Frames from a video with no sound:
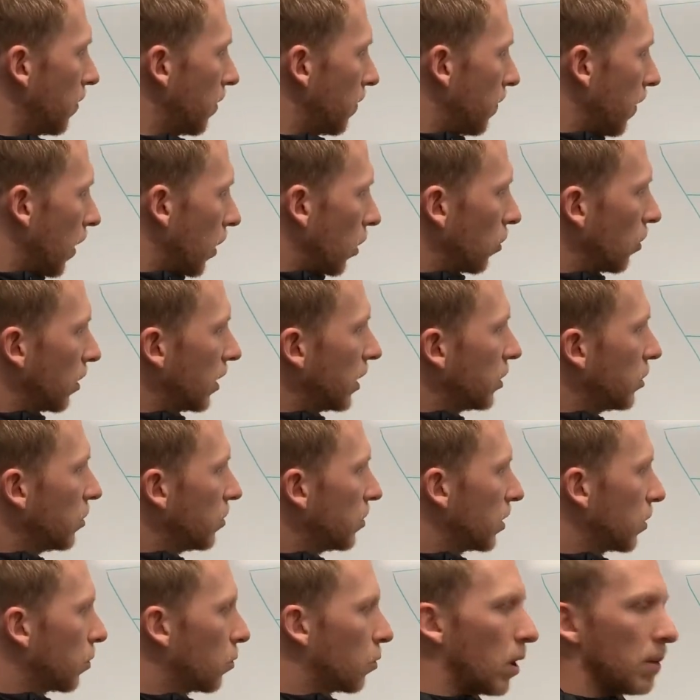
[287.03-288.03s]
the funnel is
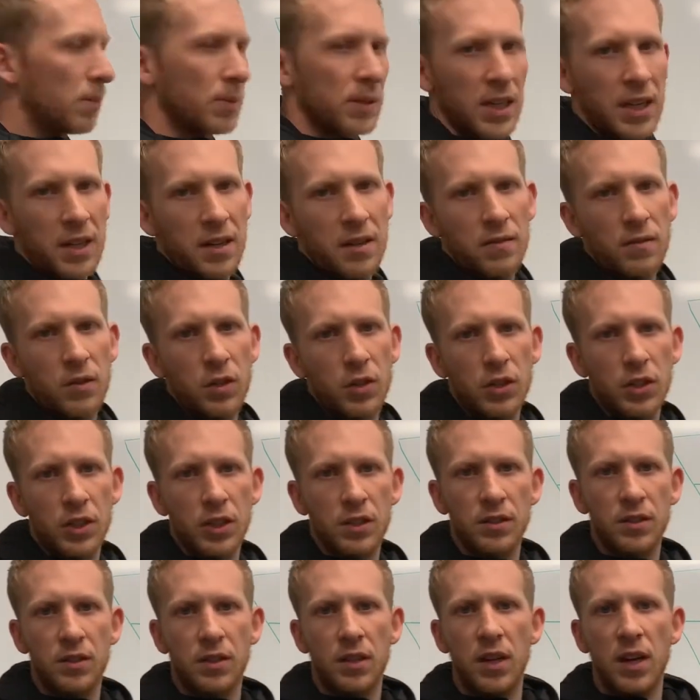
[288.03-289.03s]
using website
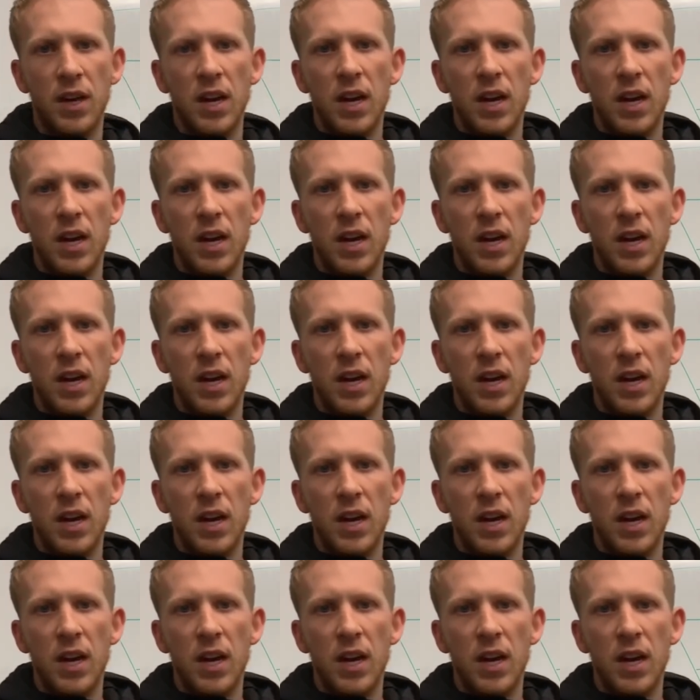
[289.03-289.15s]
conversions.